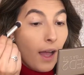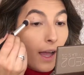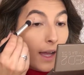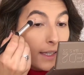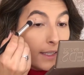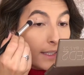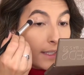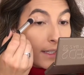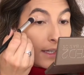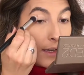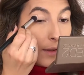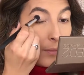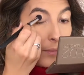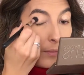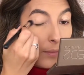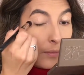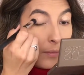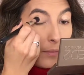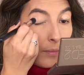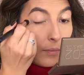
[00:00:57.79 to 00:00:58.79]
I did
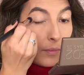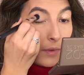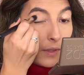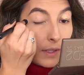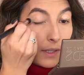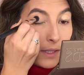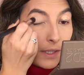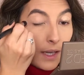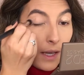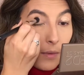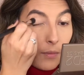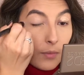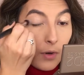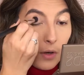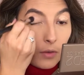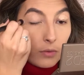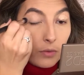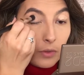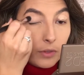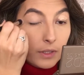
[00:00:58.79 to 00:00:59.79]
the same
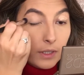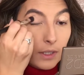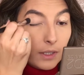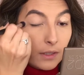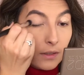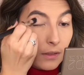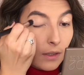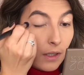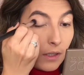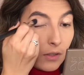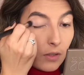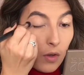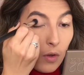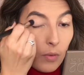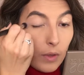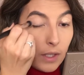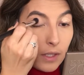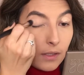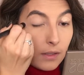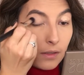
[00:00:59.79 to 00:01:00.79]
brown routine as
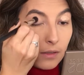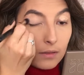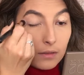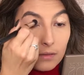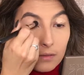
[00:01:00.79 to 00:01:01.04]
always.